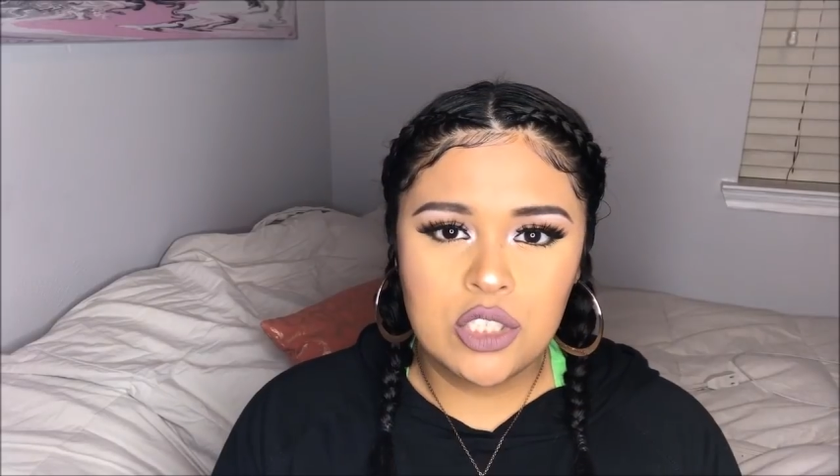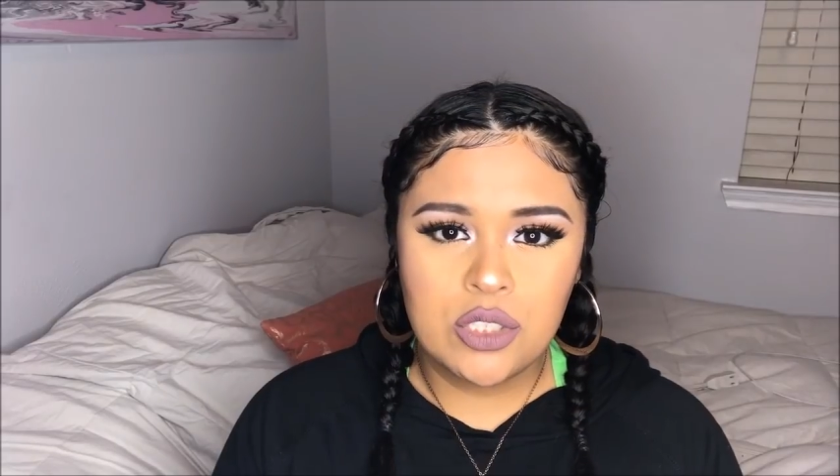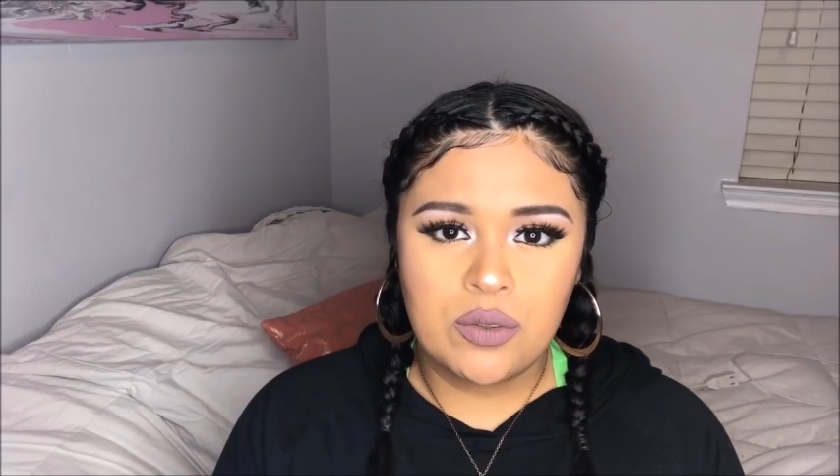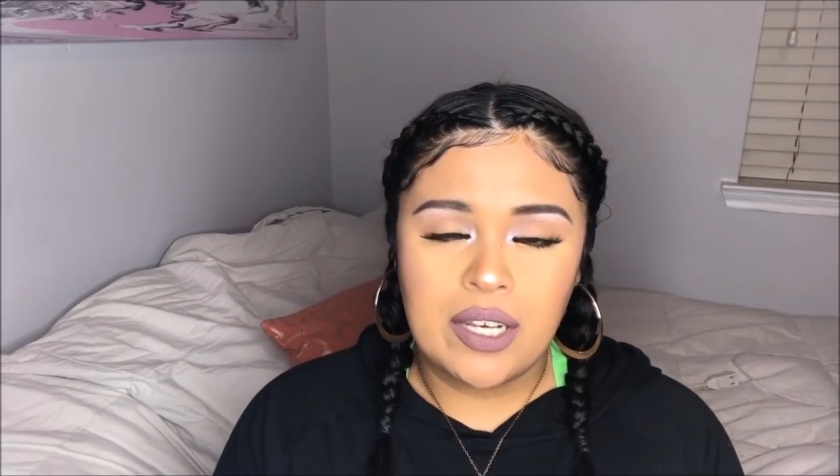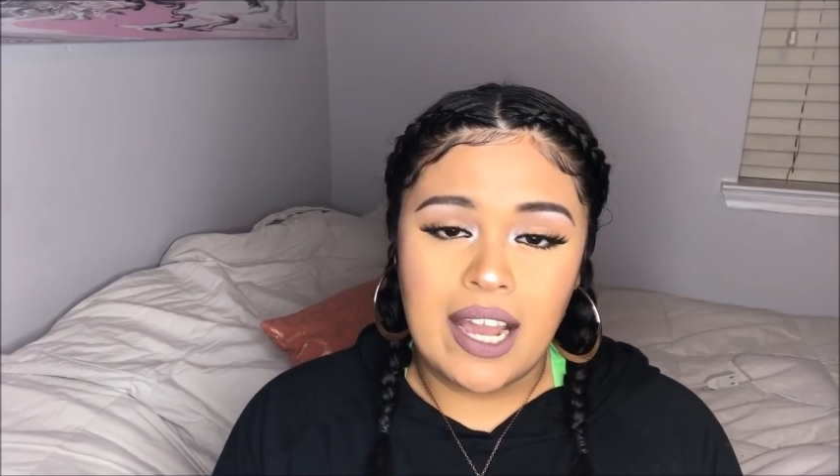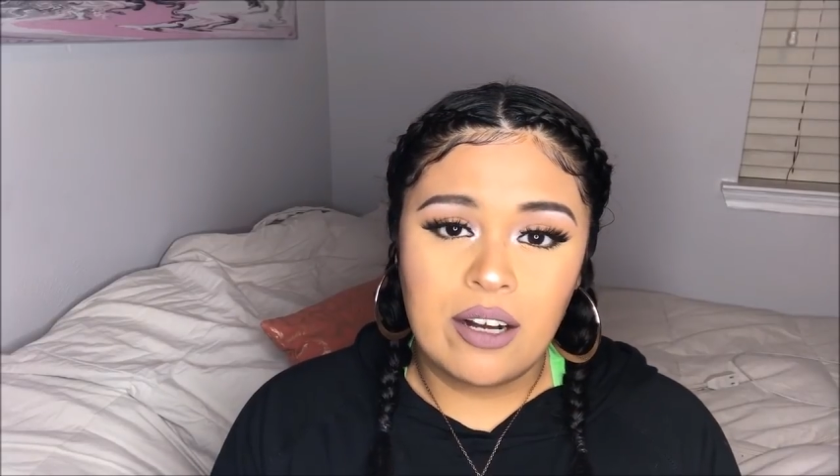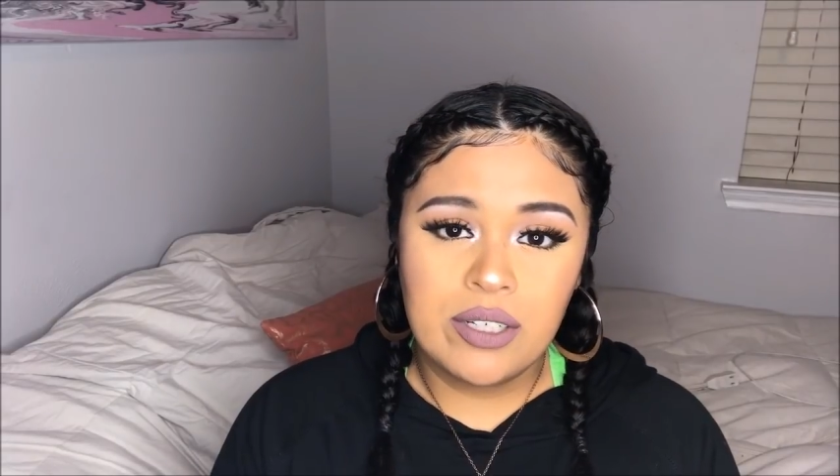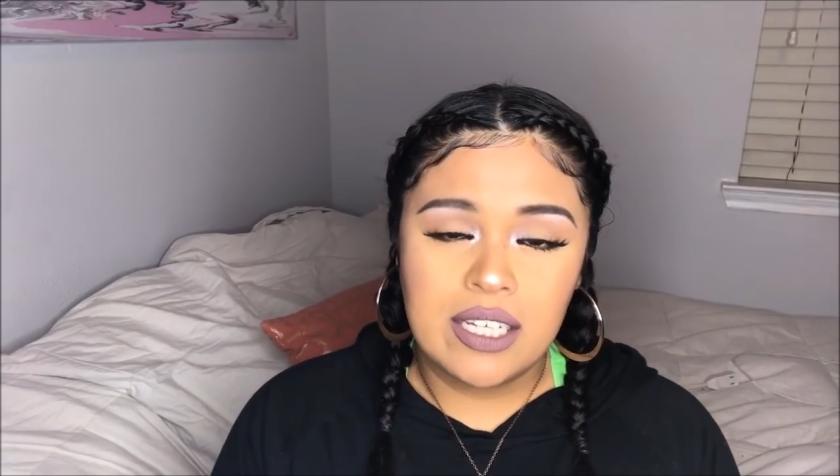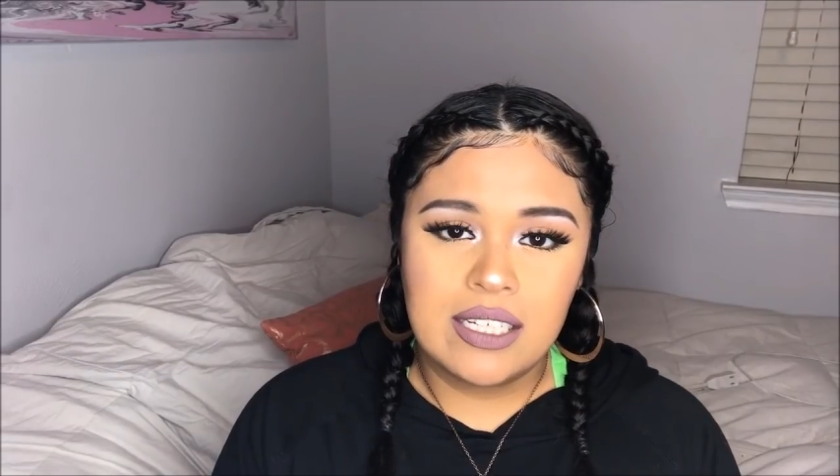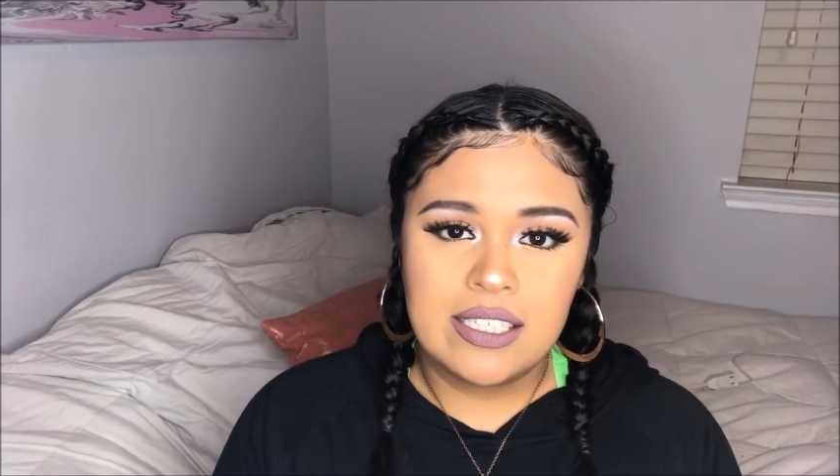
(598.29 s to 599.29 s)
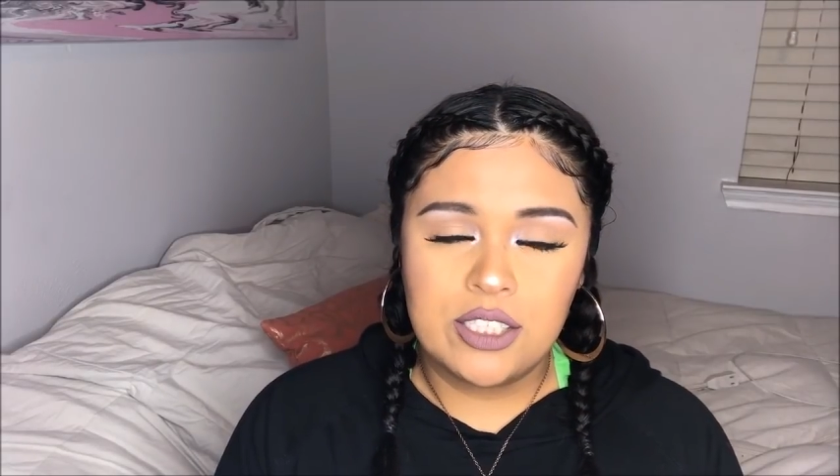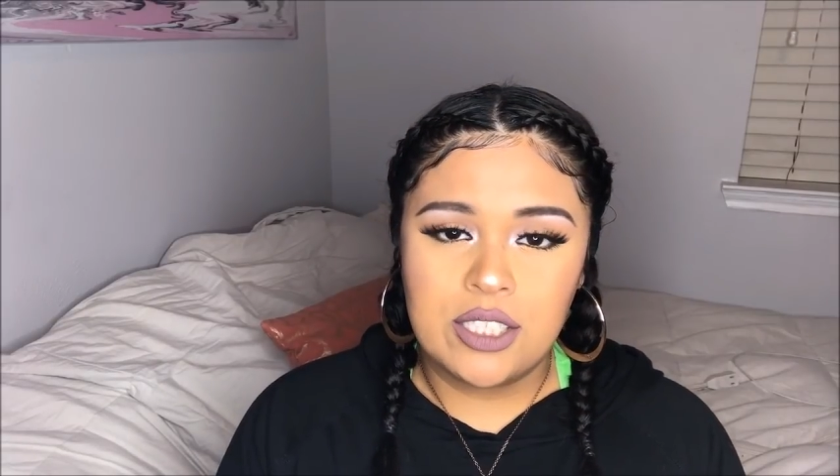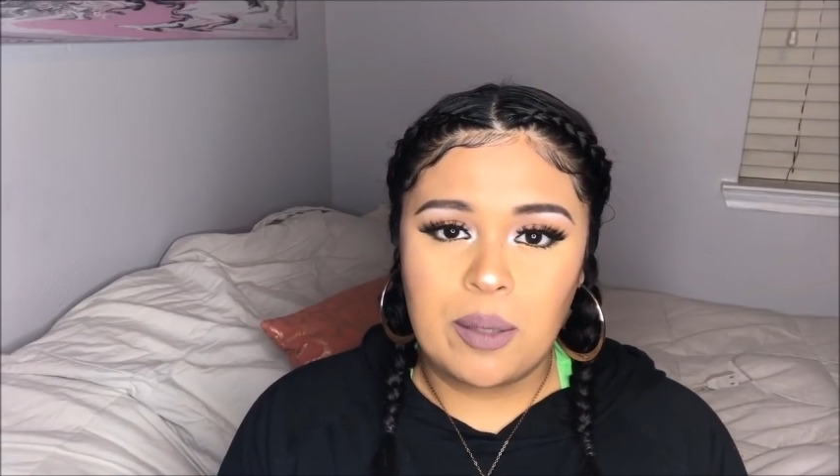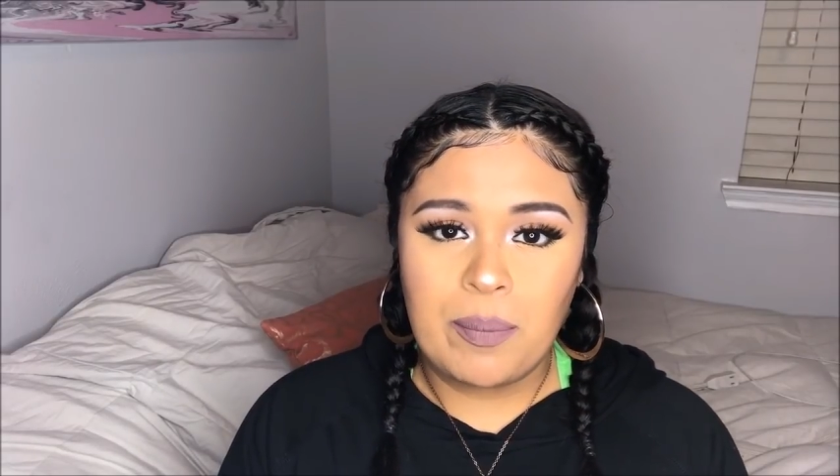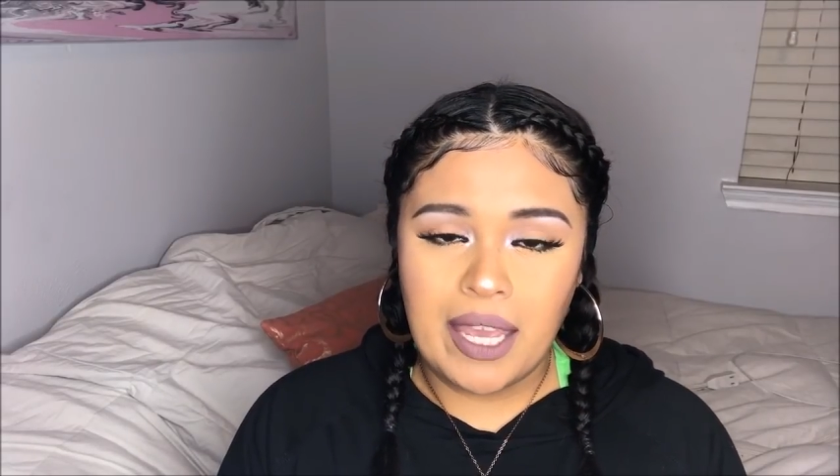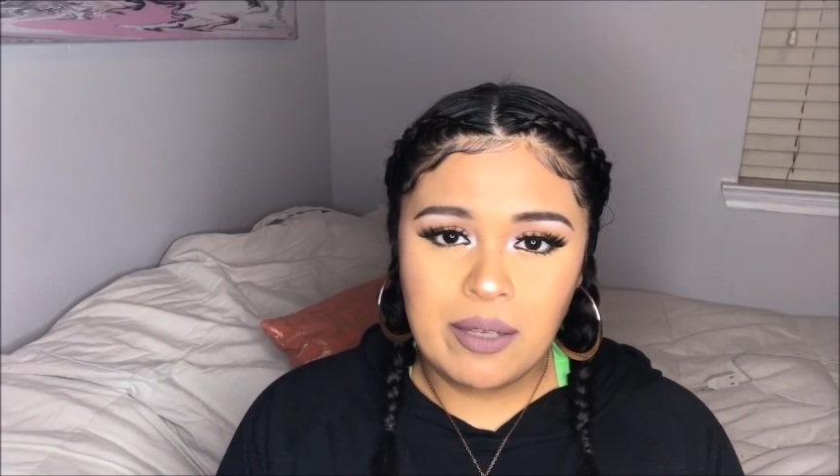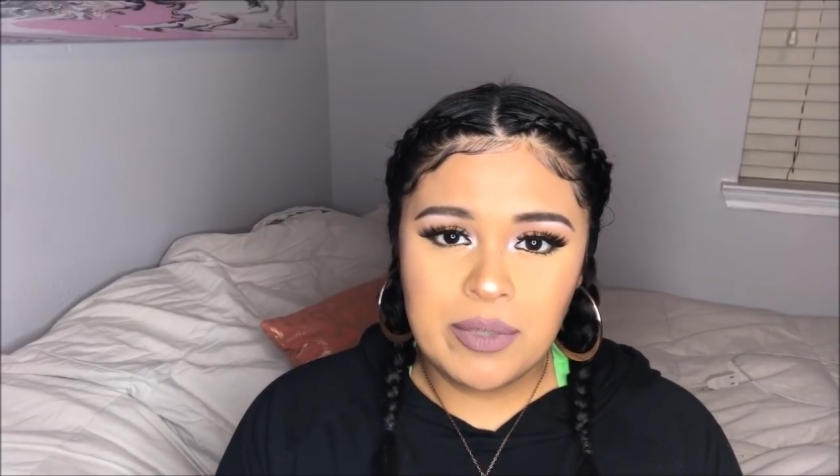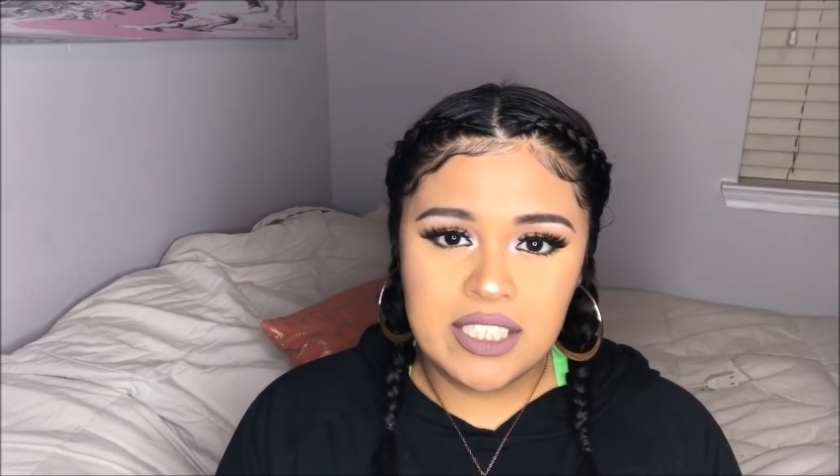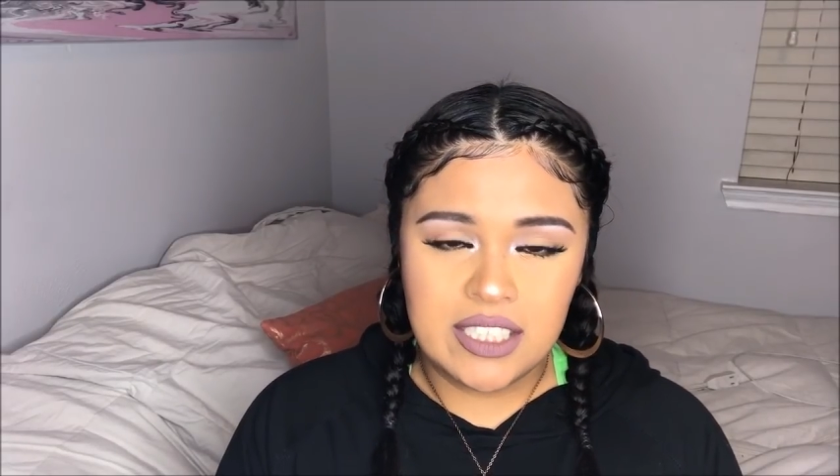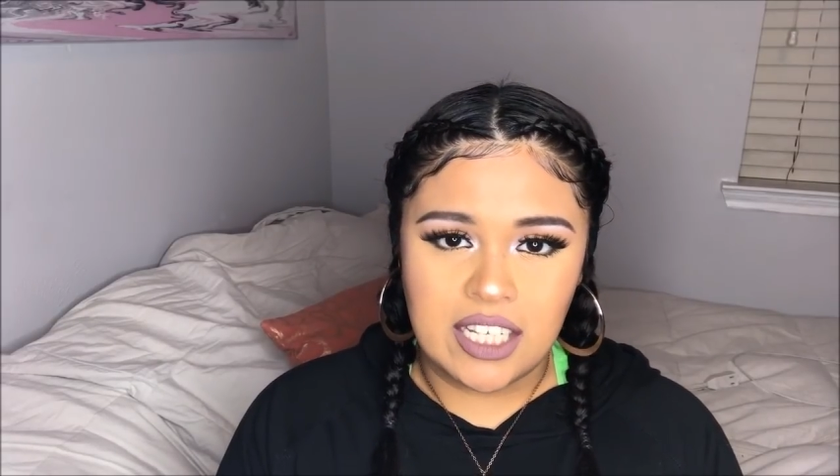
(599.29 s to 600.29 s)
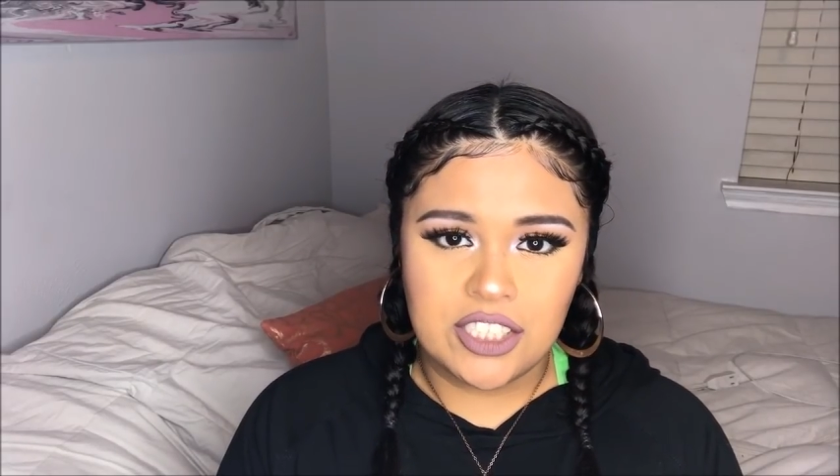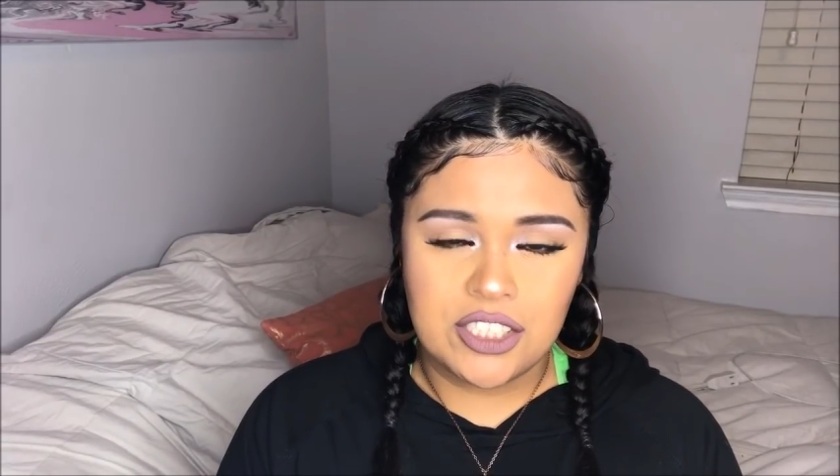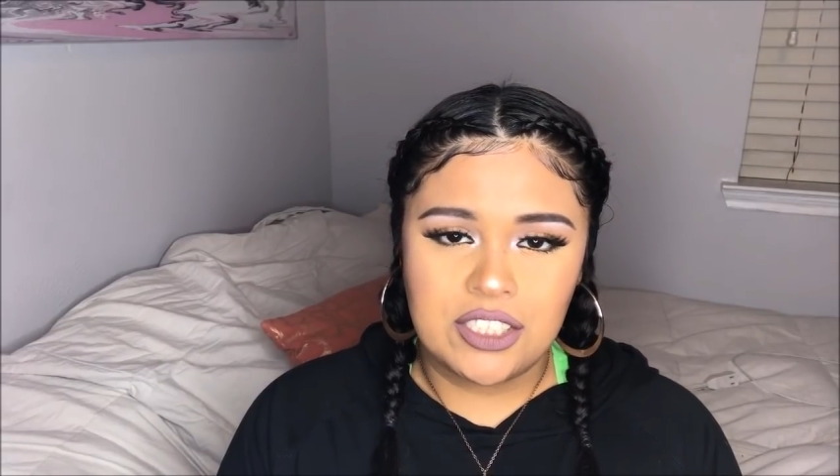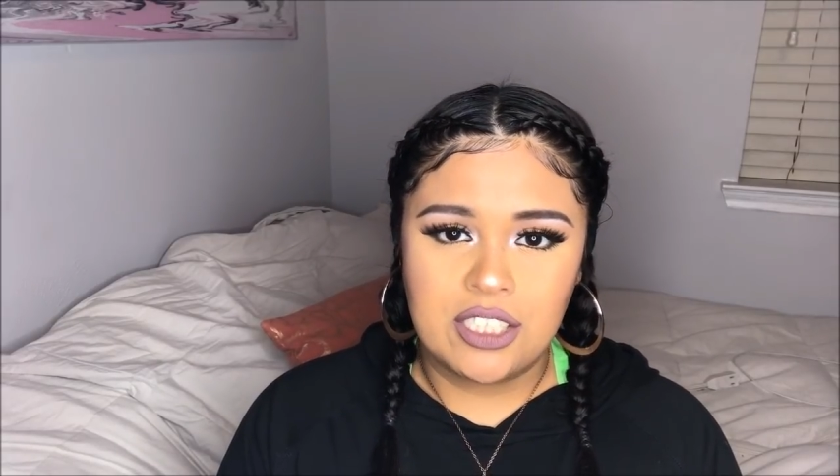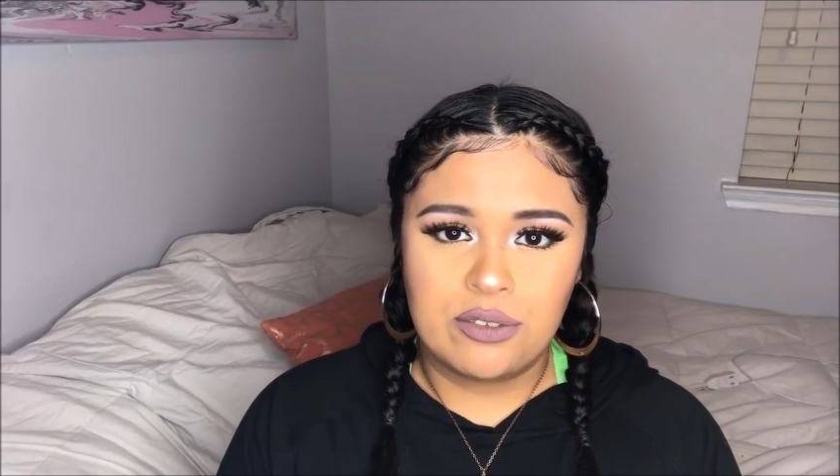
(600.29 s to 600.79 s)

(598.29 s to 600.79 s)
So now getting into the payment section